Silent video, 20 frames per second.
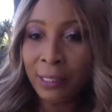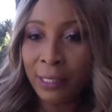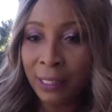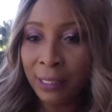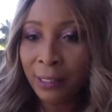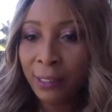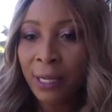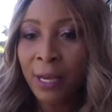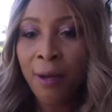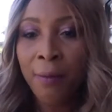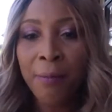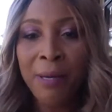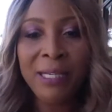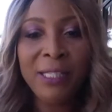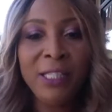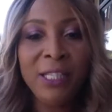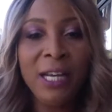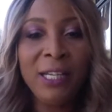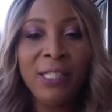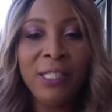since my
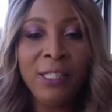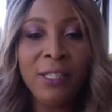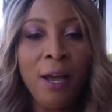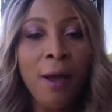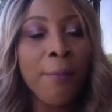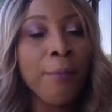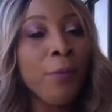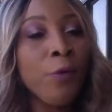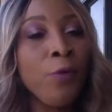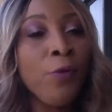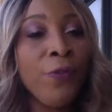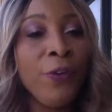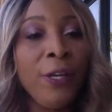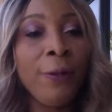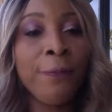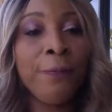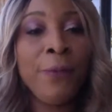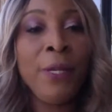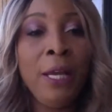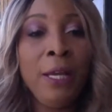chat stopped
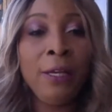moving.